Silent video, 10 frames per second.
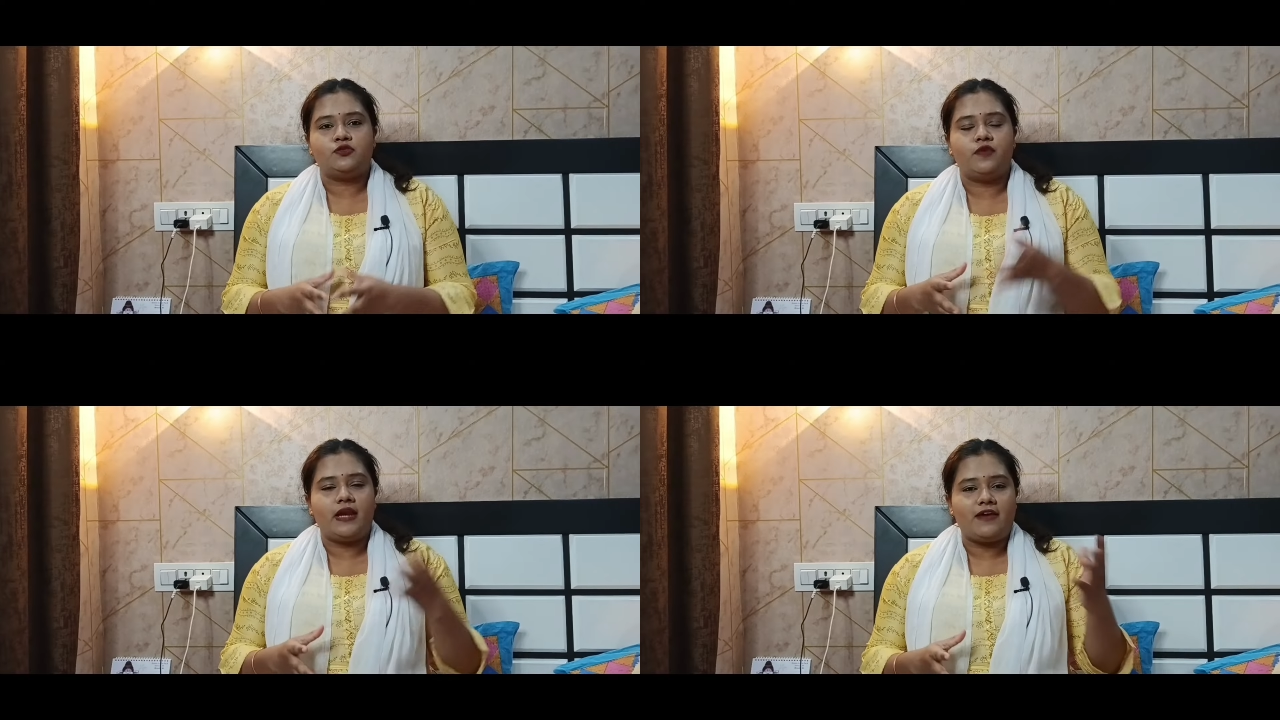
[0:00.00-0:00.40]

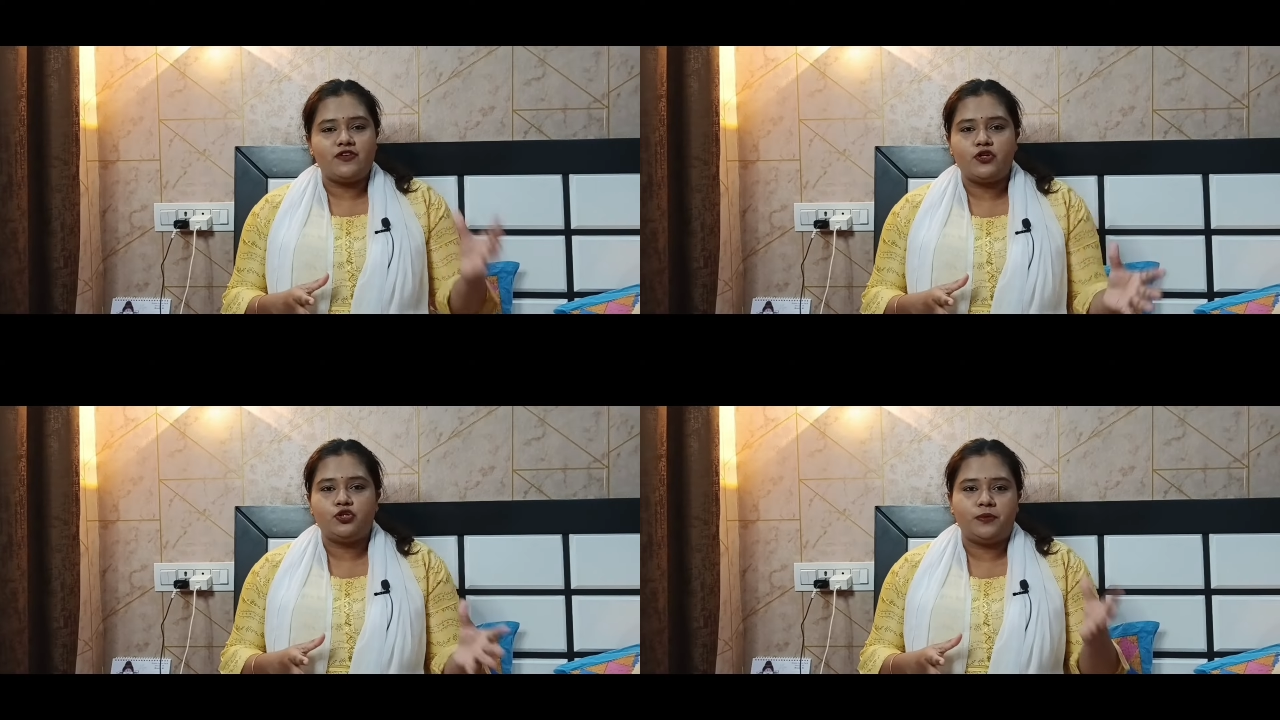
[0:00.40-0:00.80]
So
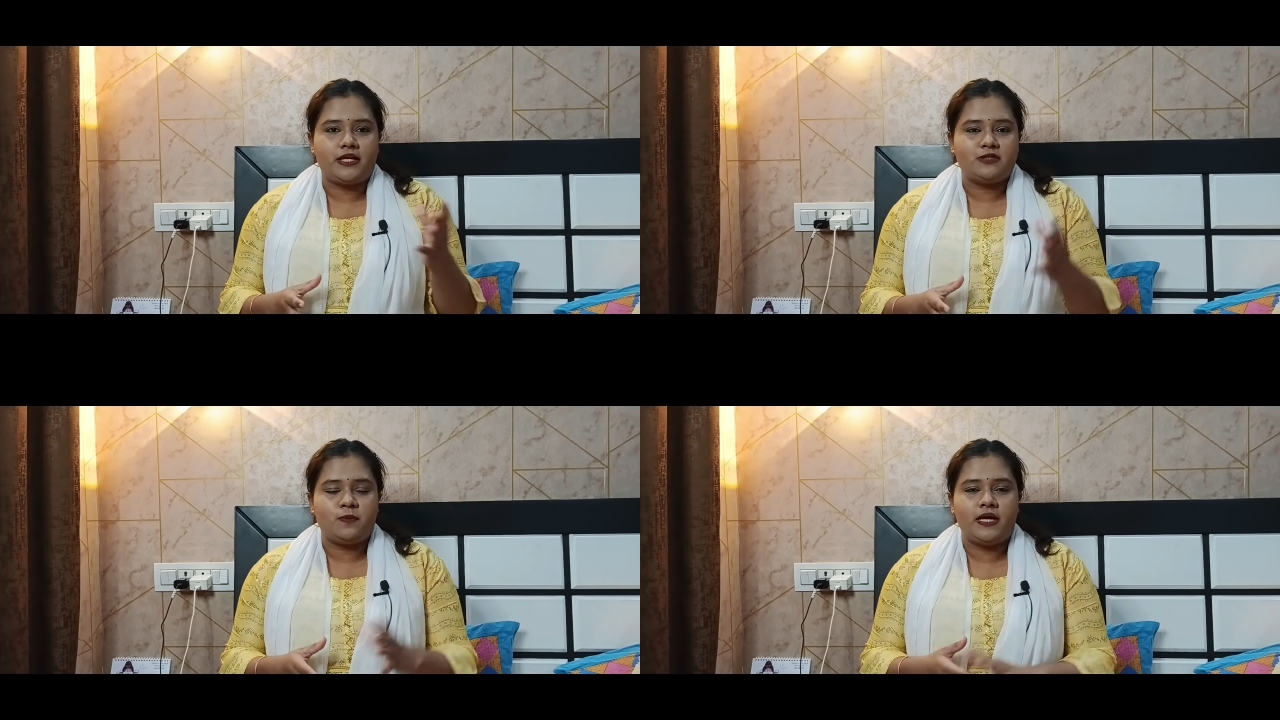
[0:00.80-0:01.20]
wherever your
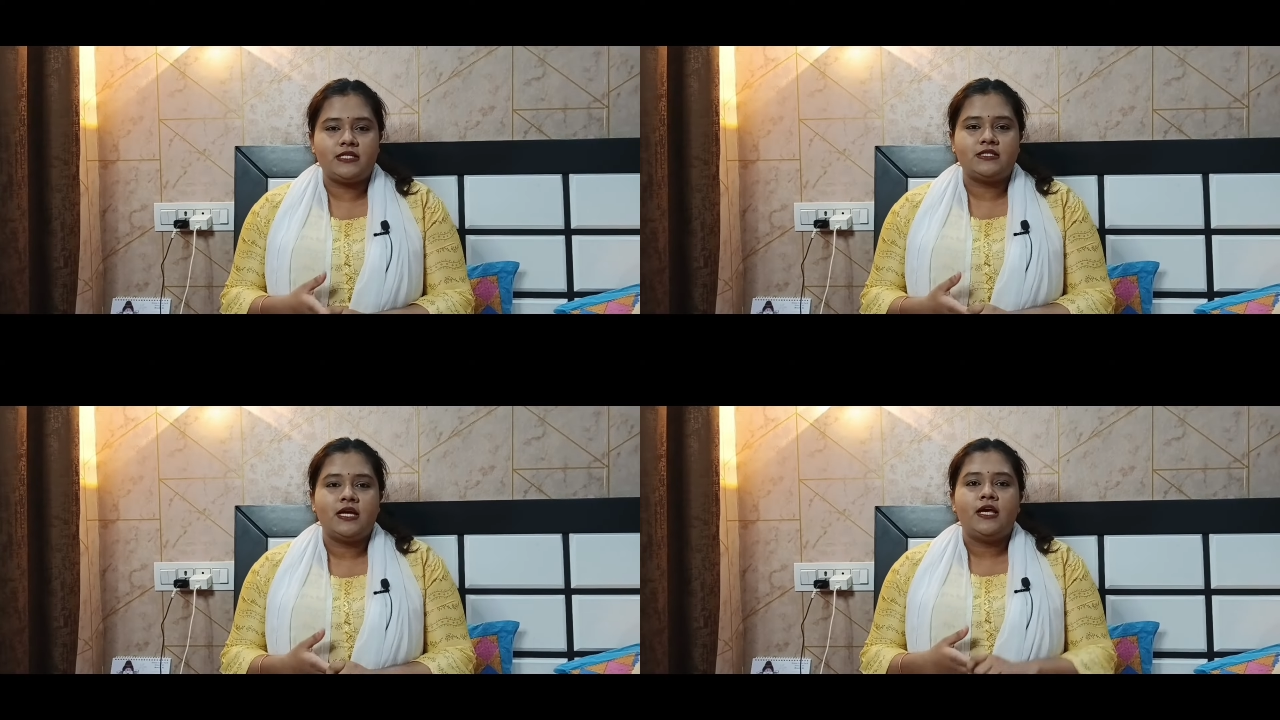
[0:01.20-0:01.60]
Jupiter is
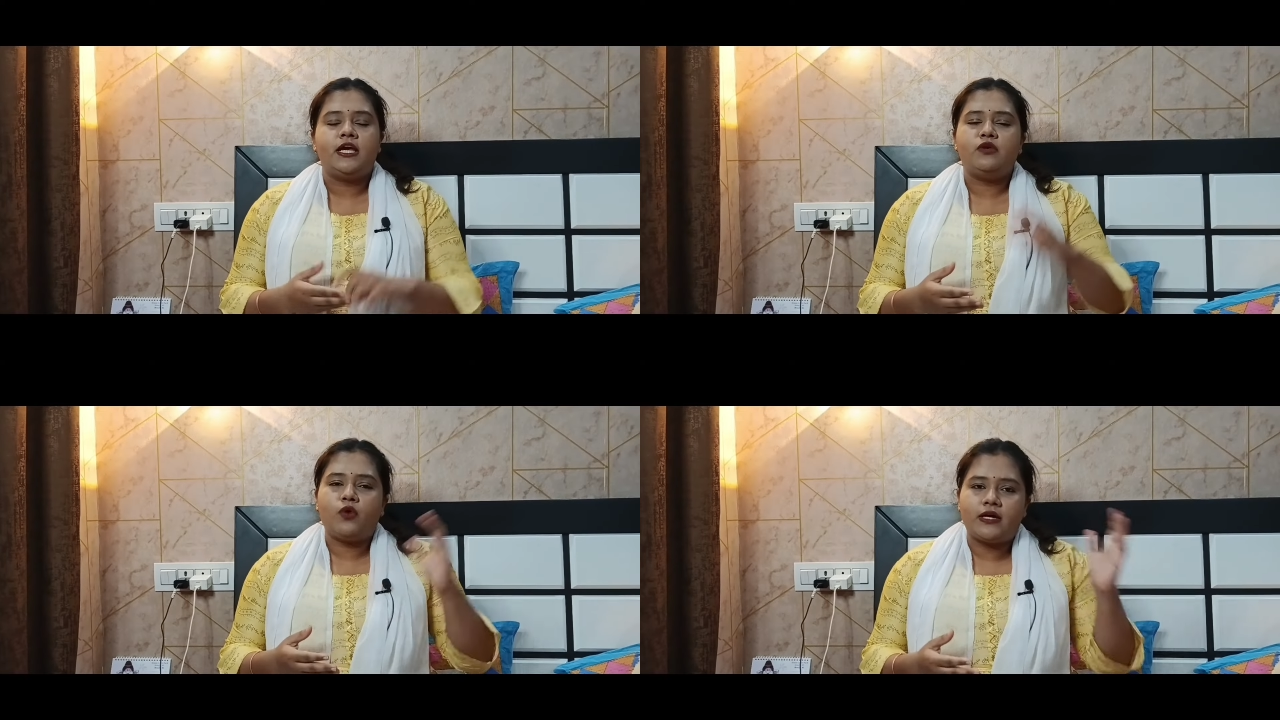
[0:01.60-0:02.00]
placed,
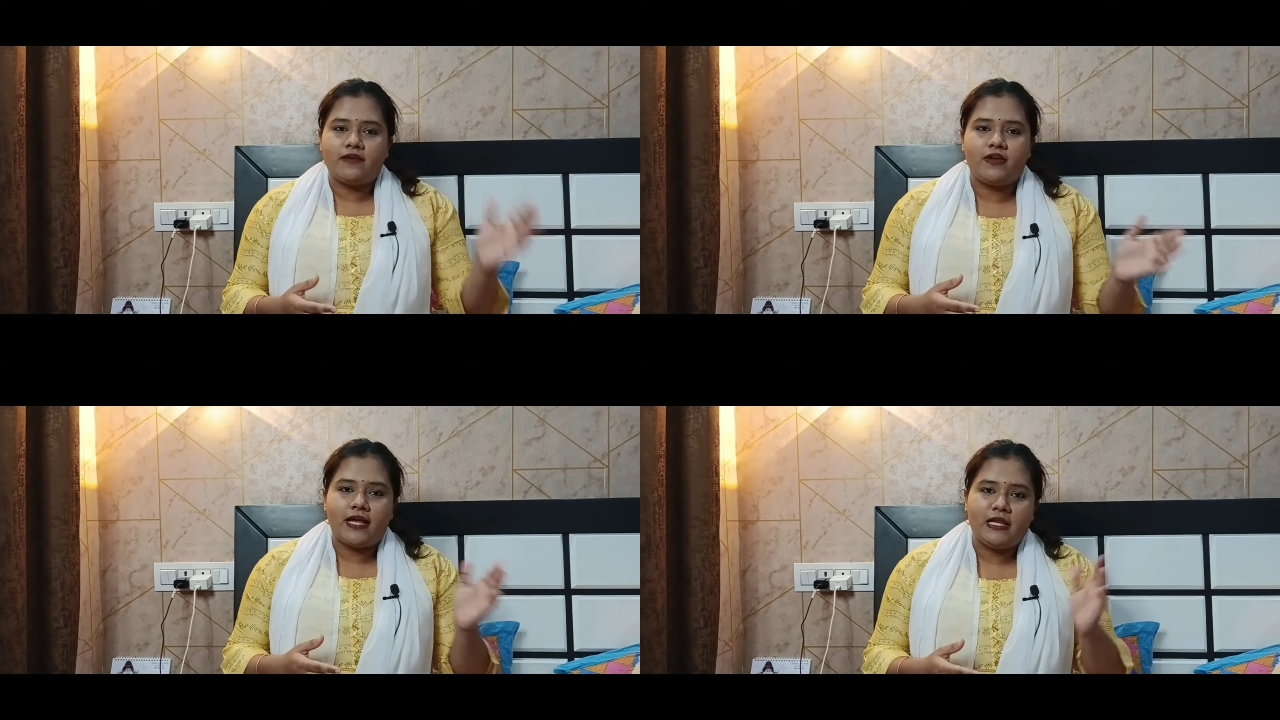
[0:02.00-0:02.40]
in
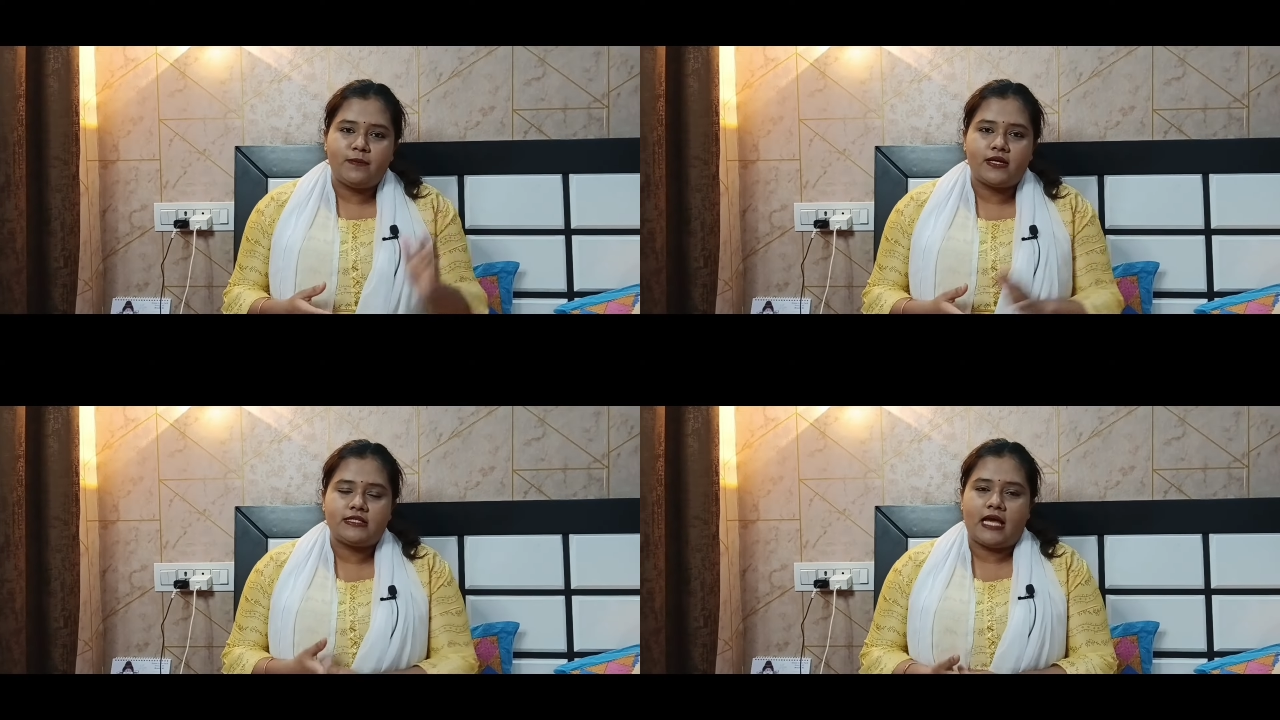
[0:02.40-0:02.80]
whatever
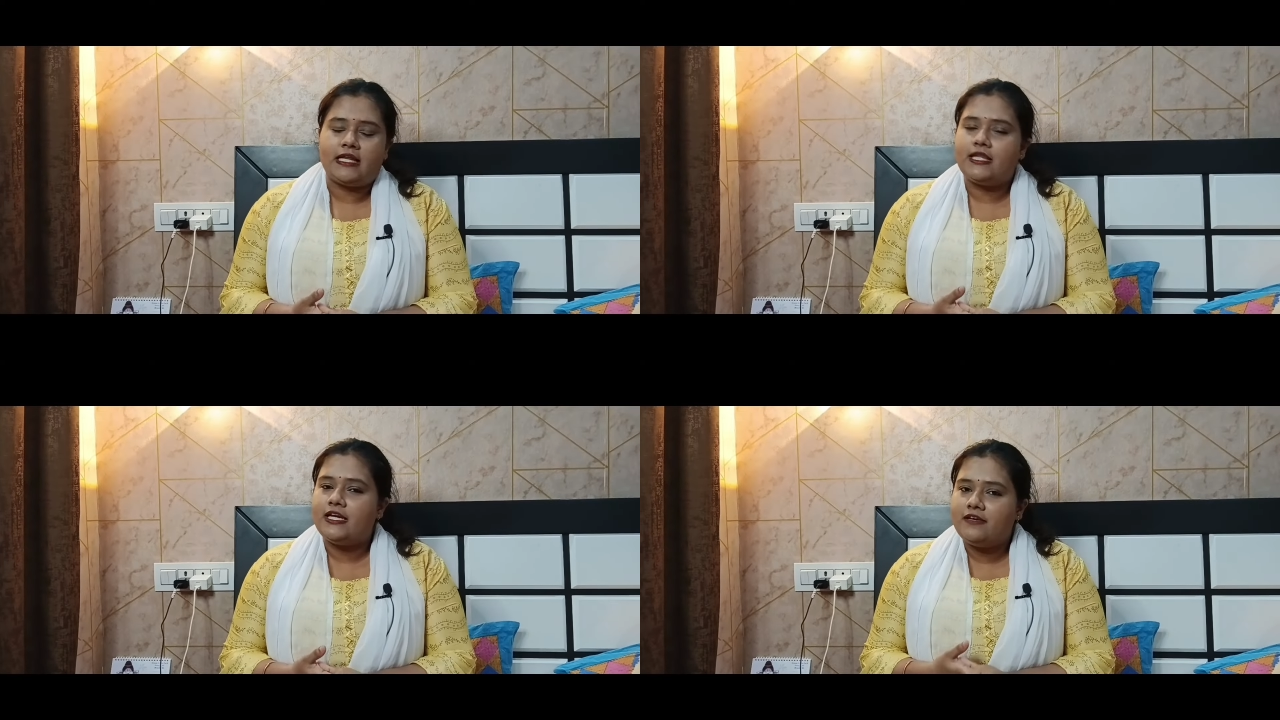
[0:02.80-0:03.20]
element
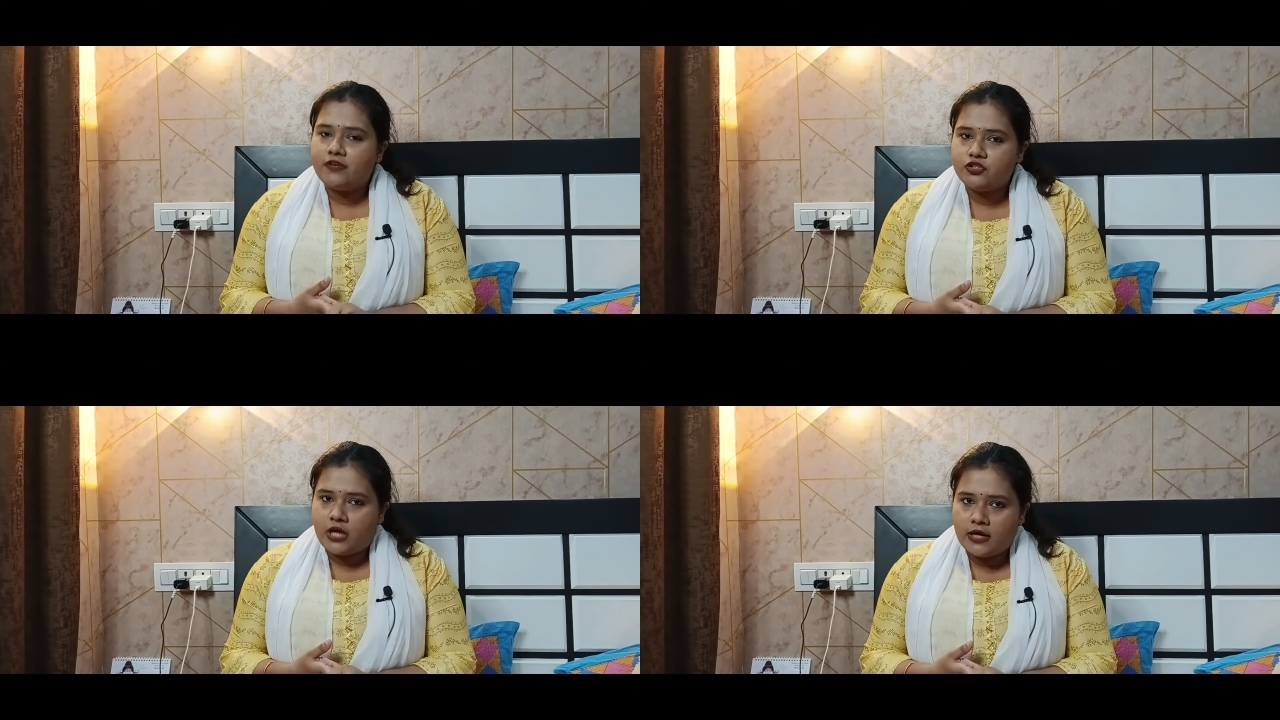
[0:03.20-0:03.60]
sign in the
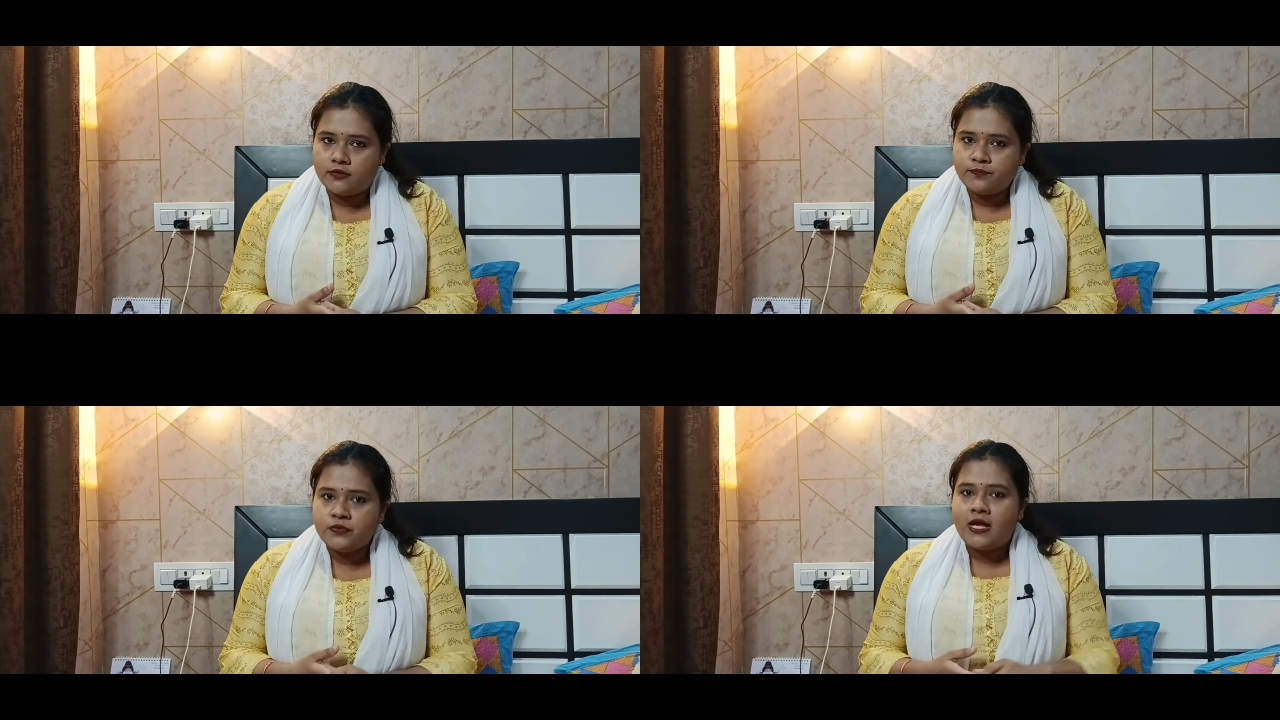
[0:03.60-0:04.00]
D1 chart,